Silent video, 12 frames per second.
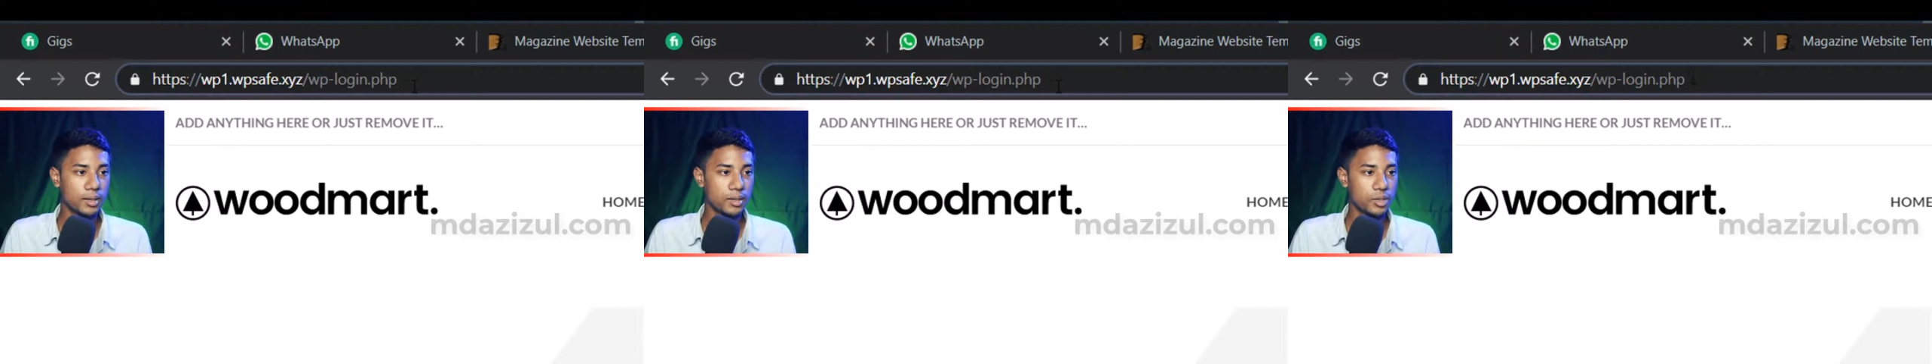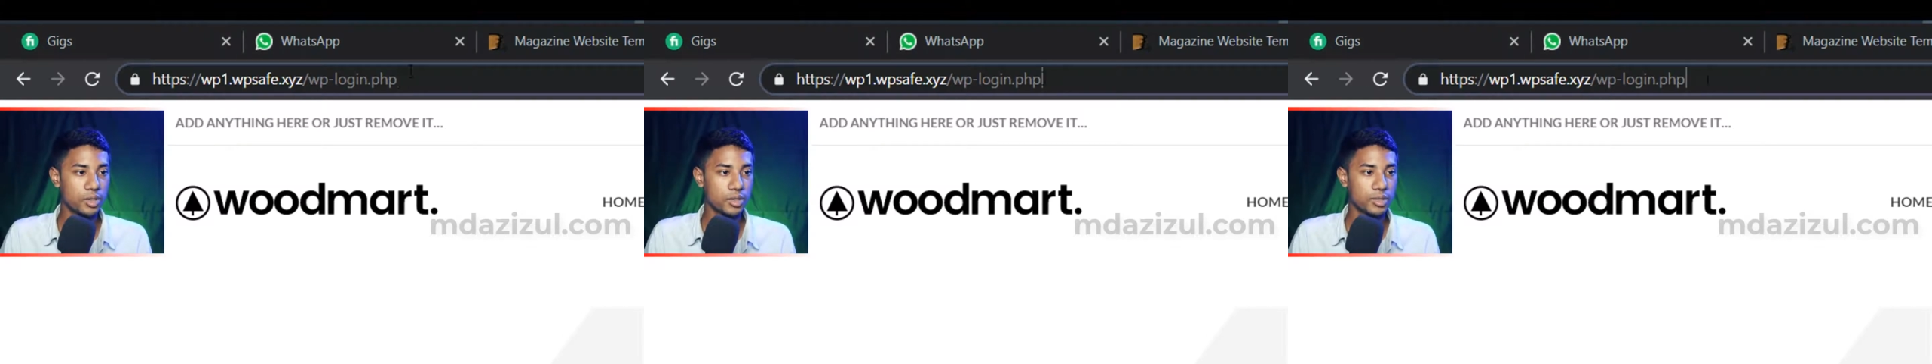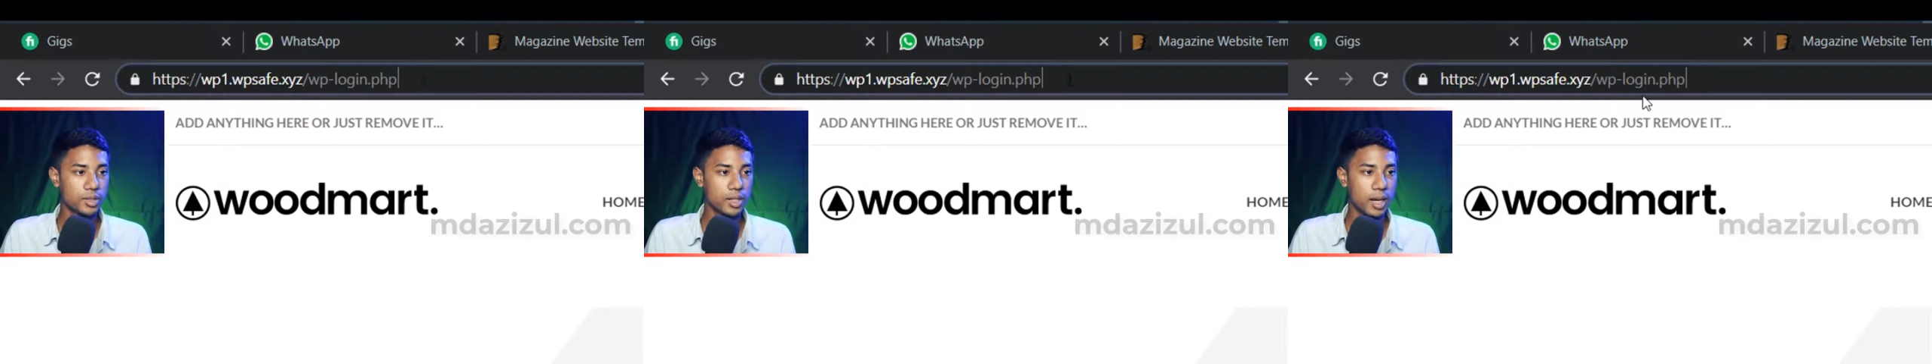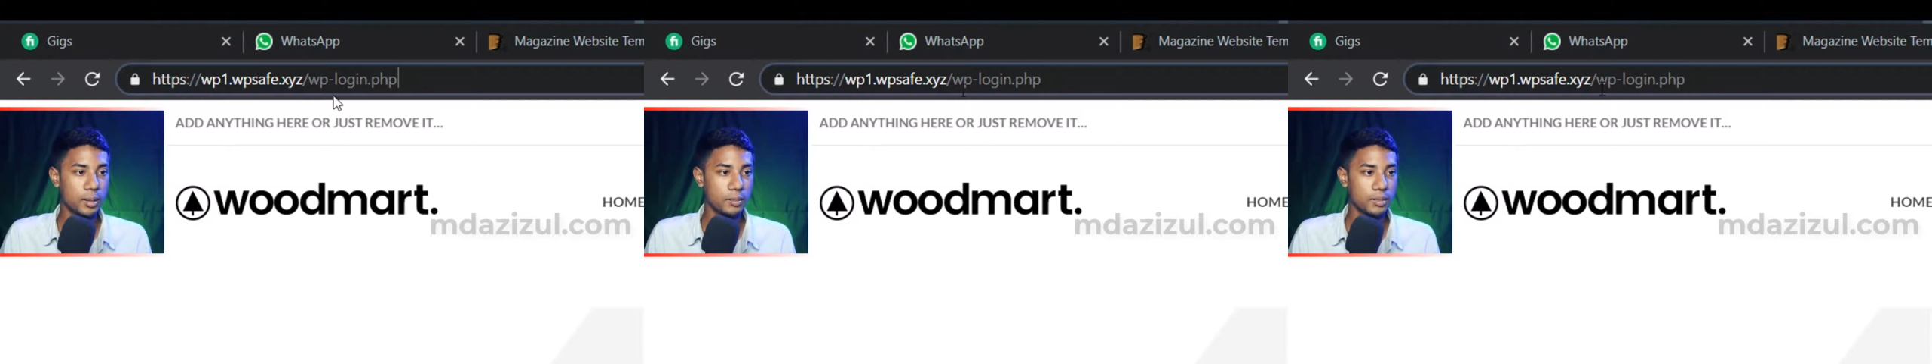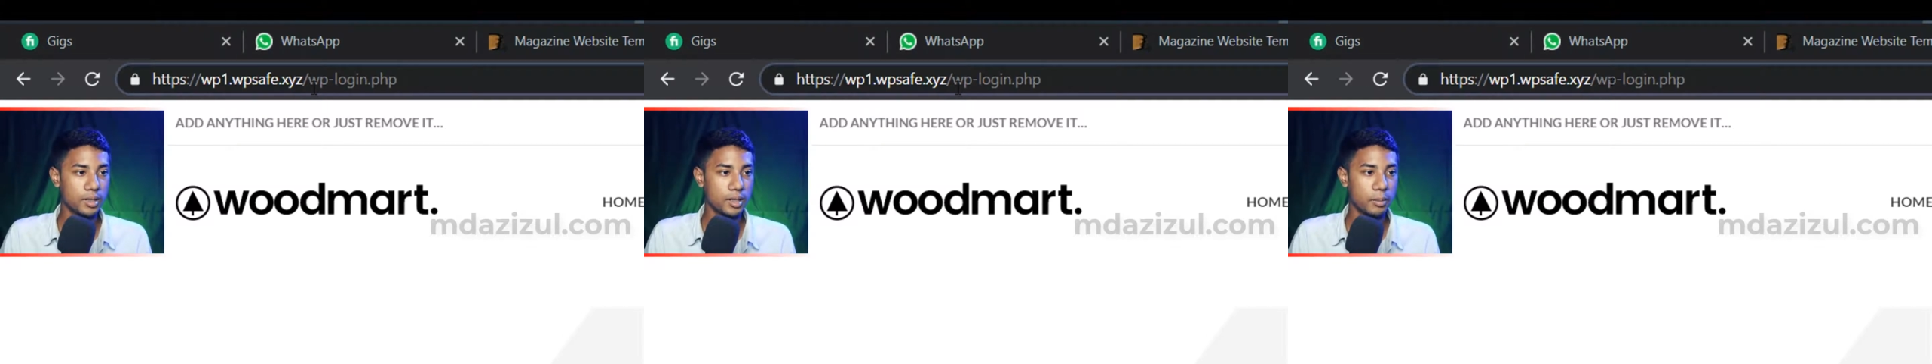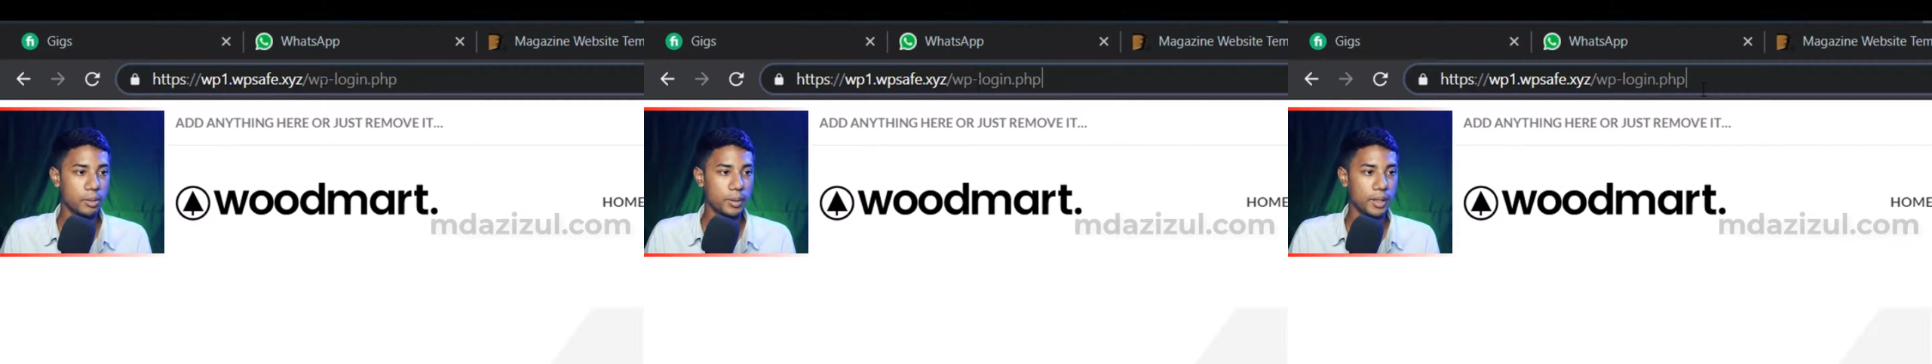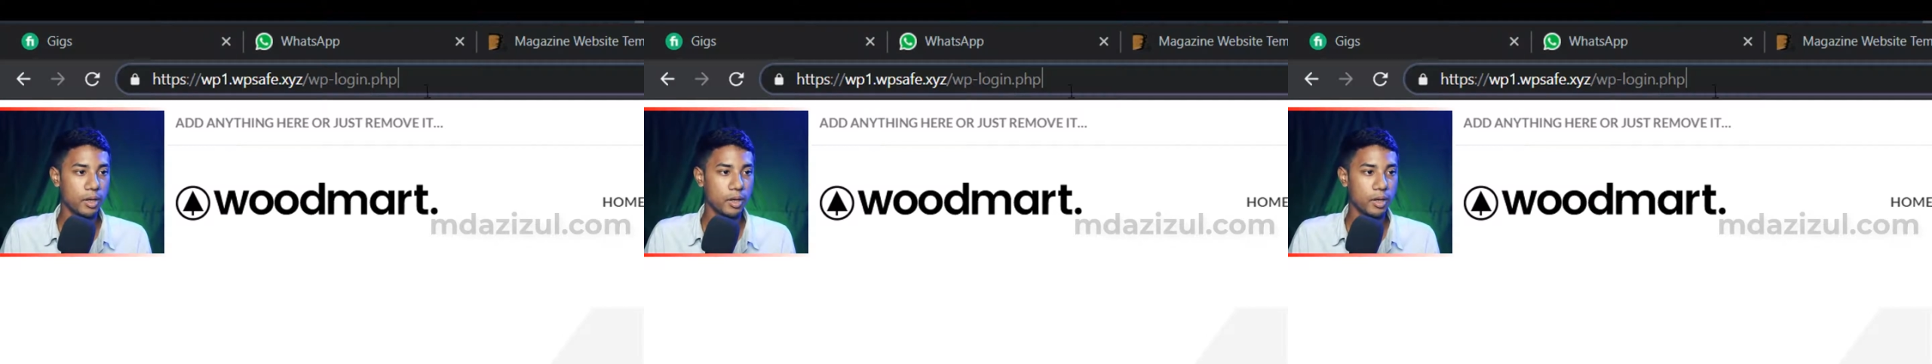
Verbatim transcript: just type wp